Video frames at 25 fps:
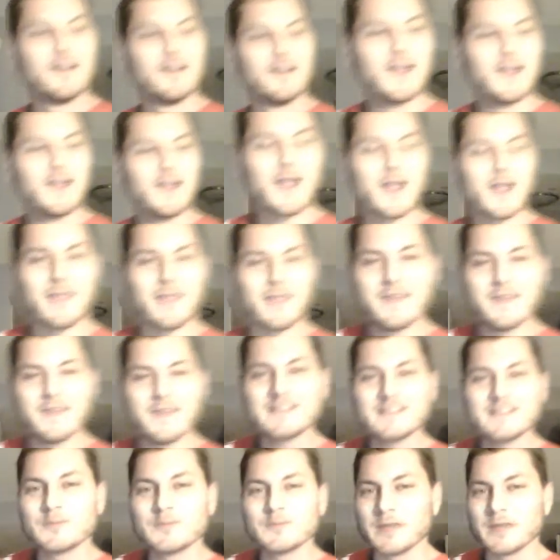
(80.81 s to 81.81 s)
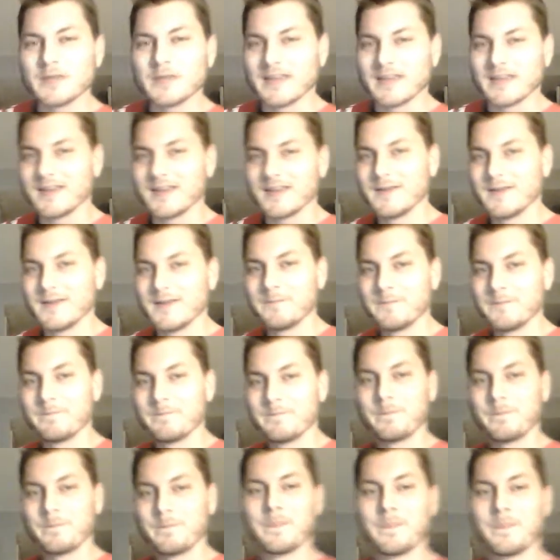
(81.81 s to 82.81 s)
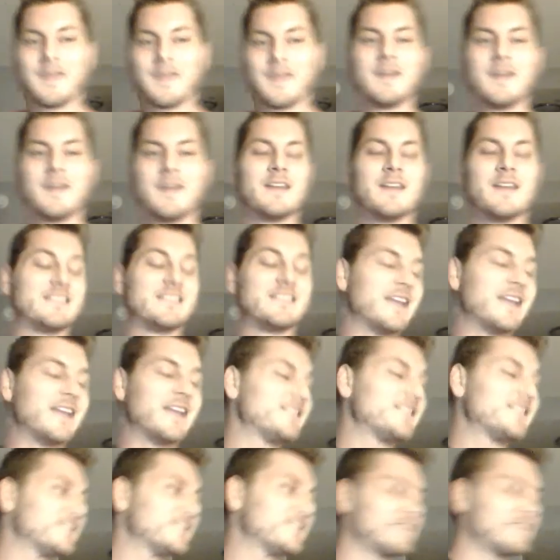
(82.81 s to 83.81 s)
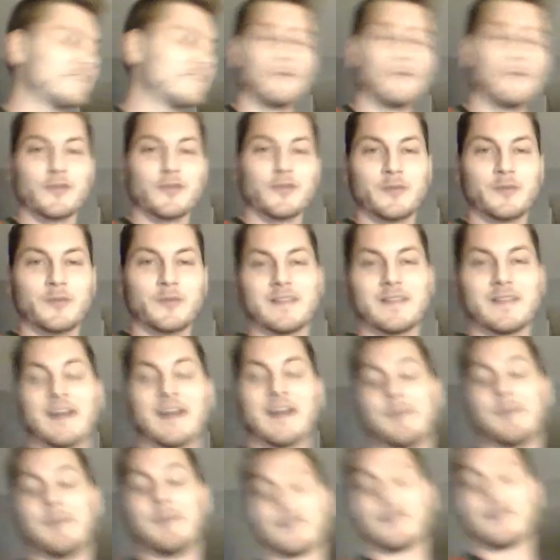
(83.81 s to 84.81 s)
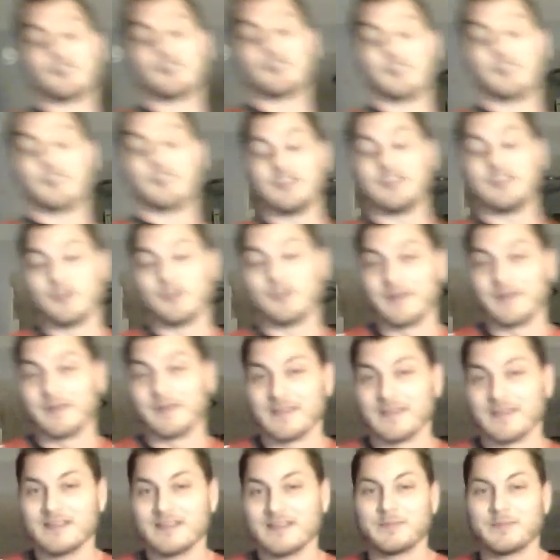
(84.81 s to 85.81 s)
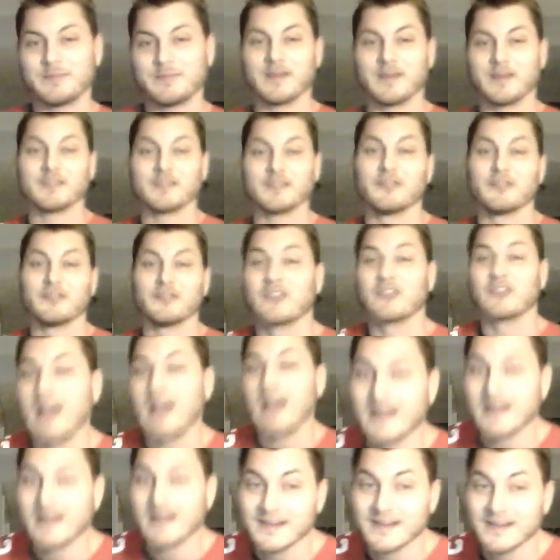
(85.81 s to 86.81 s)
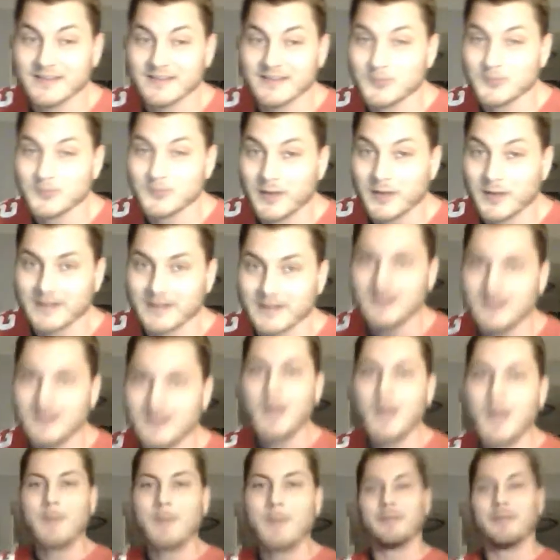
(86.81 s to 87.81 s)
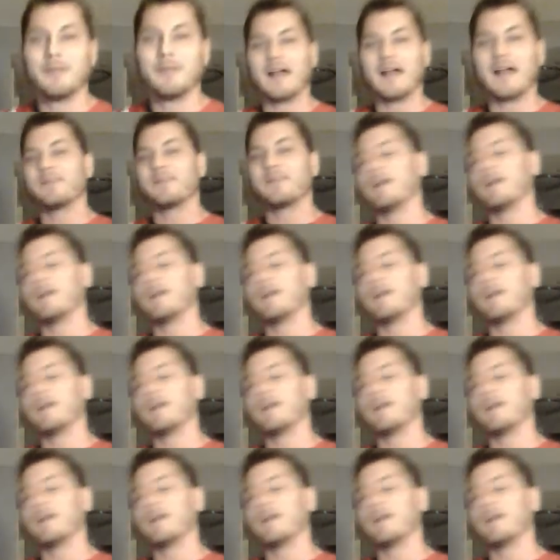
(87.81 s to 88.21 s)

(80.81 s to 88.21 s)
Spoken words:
this week, since this is the first week that I'm actually doing these because of Scott and his wedding, blocked me out